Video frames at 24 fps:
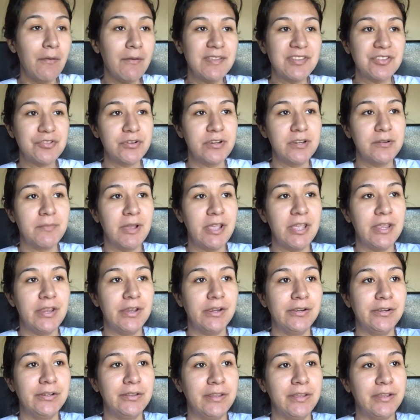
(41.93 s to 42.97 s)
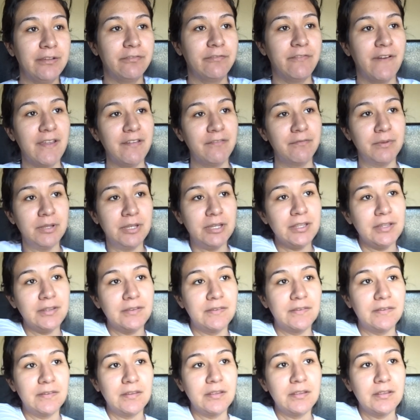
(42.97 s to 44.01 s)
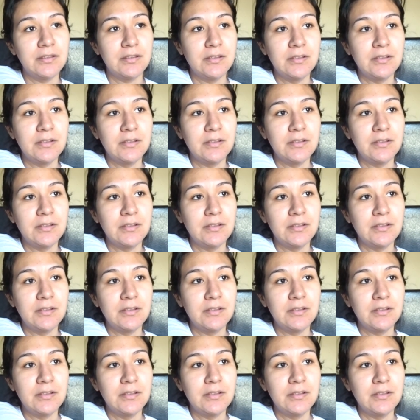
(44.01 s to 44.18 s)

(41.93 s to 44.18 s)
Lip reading: I straighten my hair in like 5 minutes